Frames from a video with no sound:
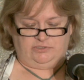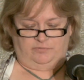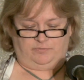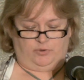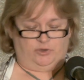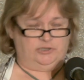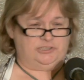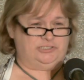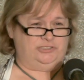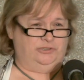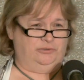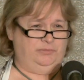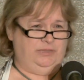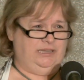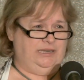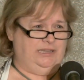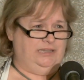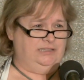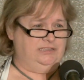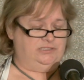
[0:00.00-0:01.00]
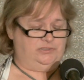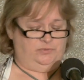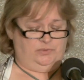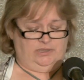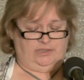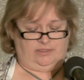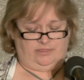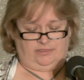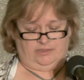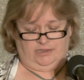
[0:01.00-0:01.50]
of personal meetings
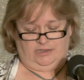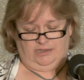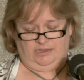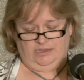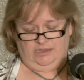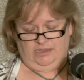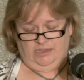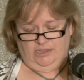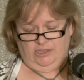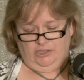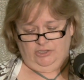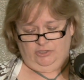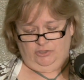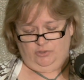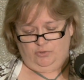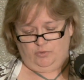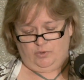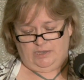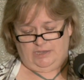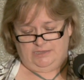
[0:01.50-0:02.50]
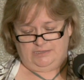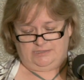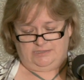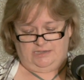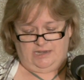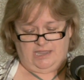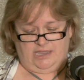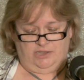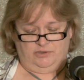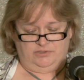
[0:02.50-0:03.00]
with U.S.
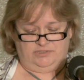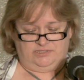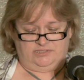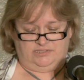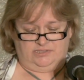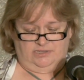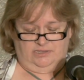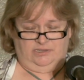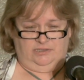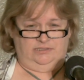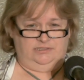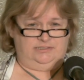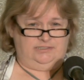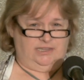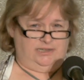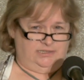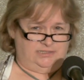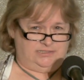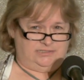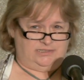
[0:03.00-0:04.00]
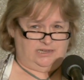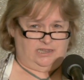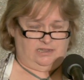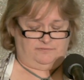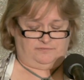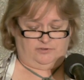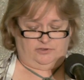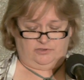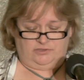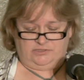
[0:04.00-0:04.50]
and House and Senate
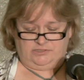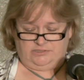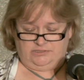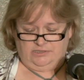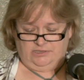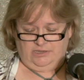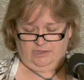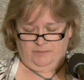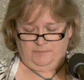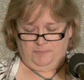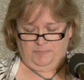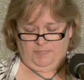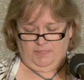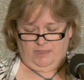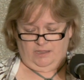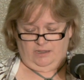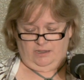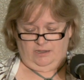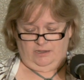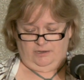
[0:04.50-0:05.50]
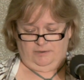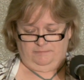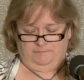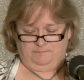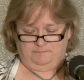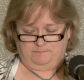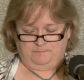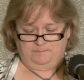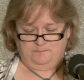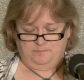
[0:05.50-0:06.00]
staffers.
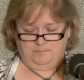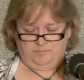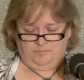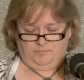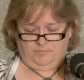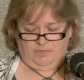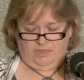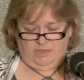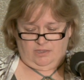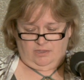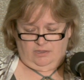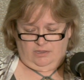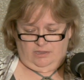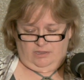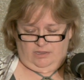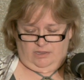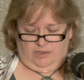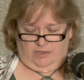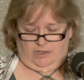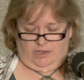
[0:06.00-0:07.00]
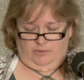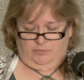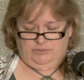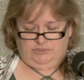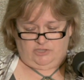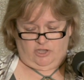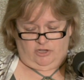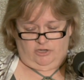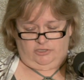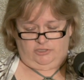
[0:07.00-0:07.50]
I
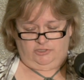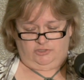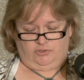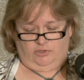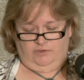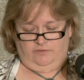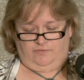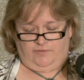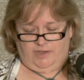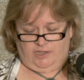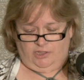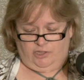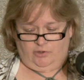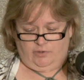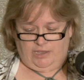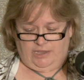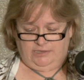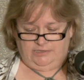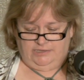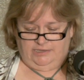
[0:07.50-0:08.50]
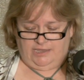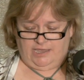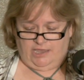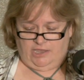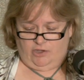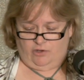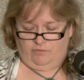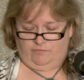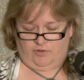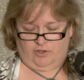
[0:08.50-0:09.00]
was honored to join fellow
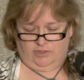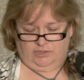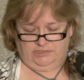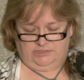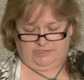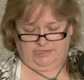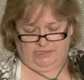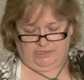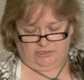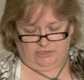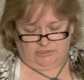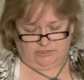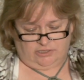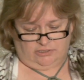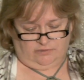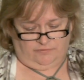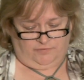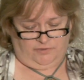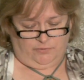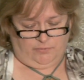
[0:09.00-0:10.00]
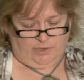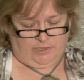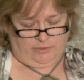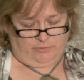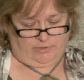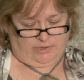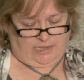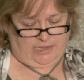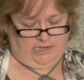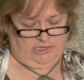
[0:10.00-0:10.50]
ADAO volunteers on a few
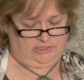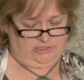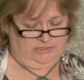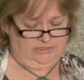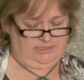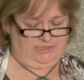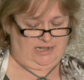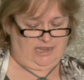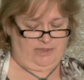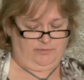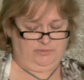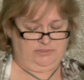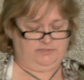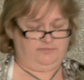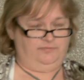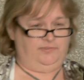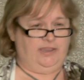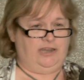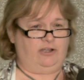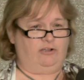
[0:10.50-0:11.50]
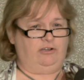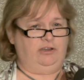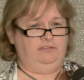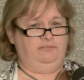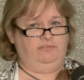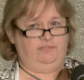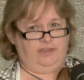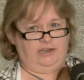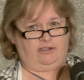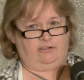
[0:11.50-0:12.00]
other occasions, and I was very,
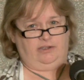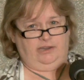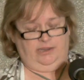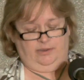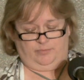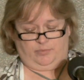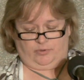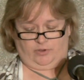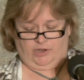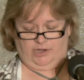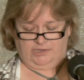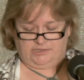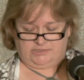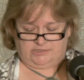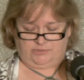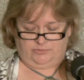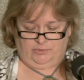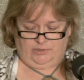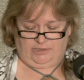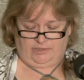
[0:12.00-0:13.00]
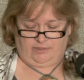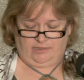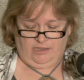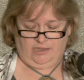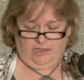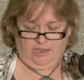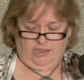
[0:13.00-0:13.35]
very impressed with